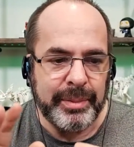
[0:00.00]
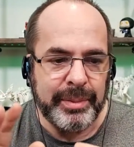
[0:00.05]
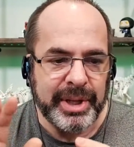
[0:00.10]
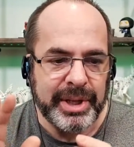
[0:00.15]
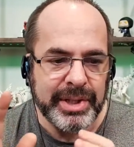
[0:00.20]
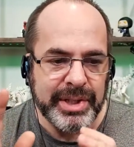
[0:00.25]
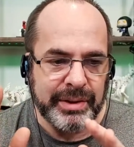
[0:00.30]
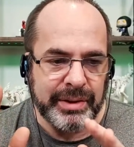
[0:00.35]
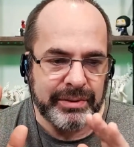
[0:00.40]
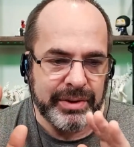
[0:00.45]

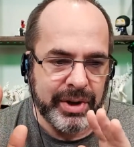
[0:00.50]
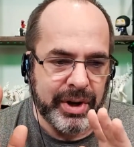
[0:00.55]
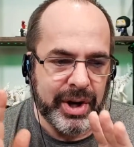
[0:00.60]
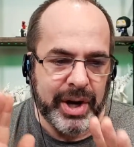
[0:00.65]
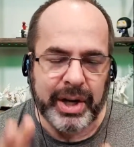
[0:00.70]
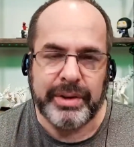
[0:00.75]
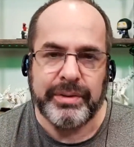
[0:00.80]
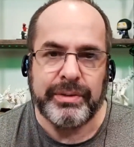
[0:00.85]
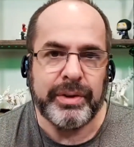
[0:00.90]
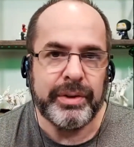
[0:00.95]
because I've
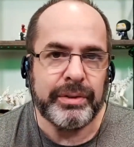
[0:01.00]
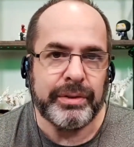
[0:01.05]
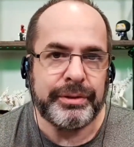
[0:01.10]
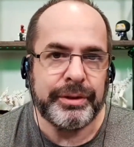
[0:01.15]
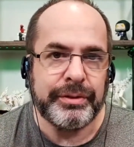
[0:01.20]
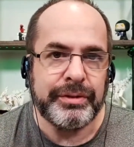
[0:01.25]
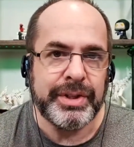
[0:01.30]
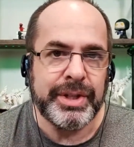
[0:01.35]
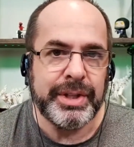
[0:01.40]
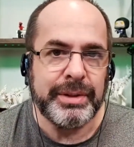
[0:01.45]
talked for over
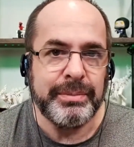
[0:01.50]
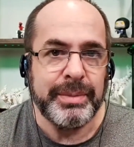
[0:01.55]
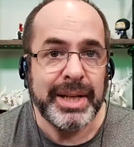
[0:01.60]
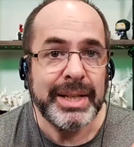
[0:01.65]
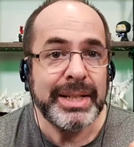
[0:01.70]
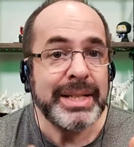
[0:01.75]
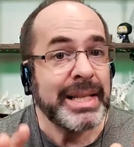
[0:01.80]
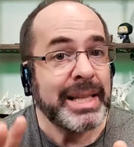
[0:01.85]
15 minutes,